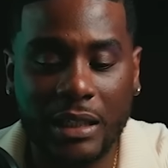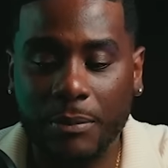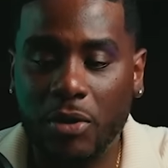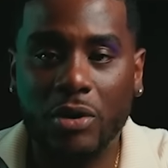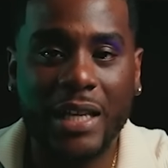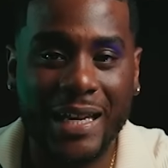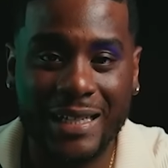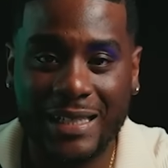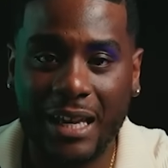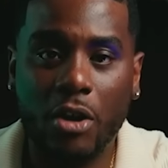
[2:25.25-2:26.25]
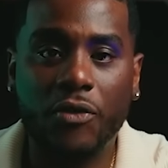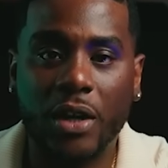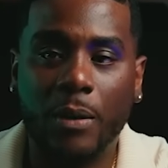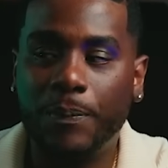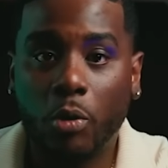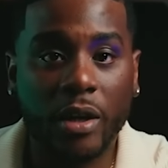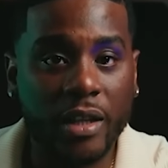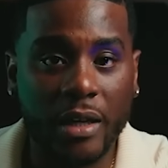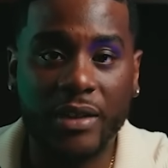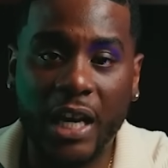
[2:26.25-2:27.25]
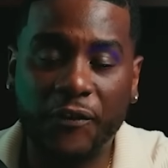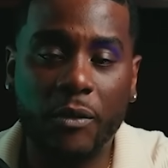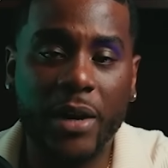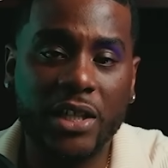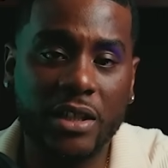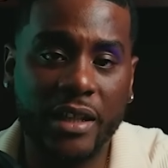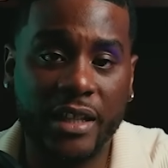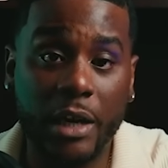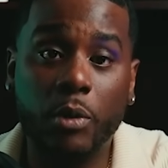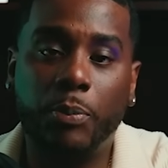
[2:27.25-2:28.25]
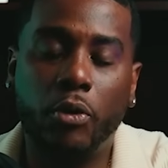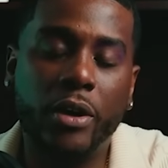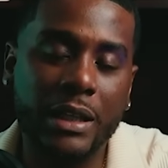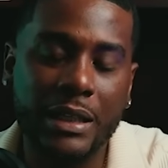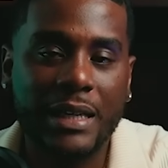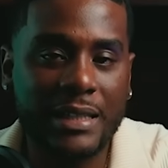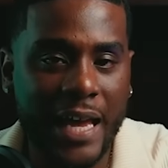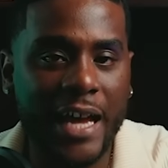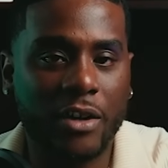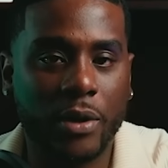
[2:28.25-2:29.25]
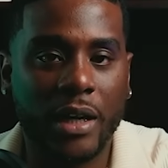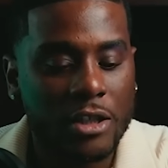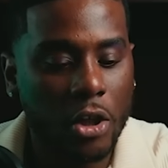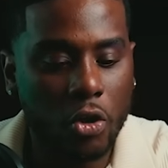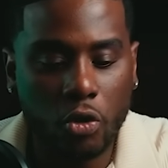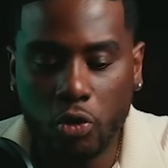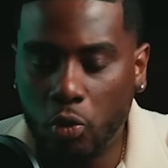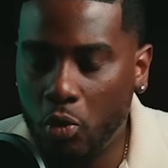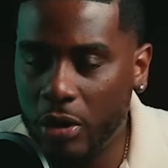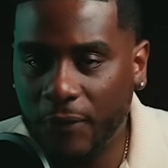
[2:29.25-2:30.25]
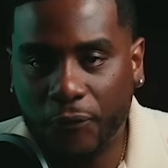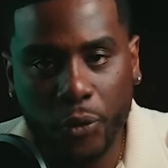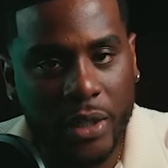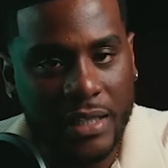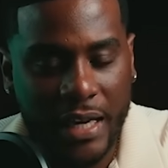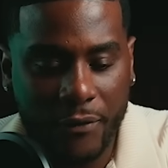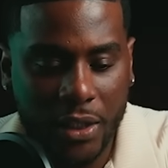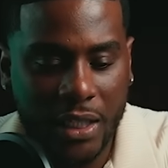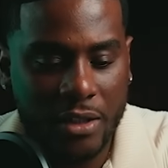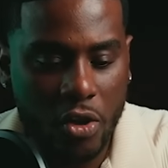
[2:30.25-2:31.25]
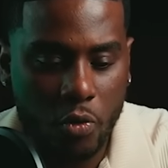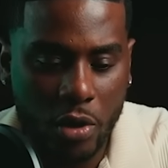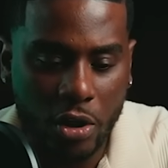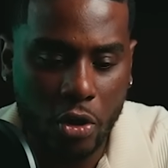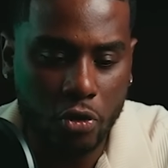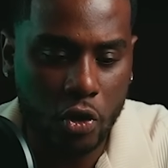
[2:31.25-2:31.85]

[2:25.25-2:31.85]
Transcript: communicate and tell them whether the information that they're reporting is accurate. So you want to freeze everything. So you want to go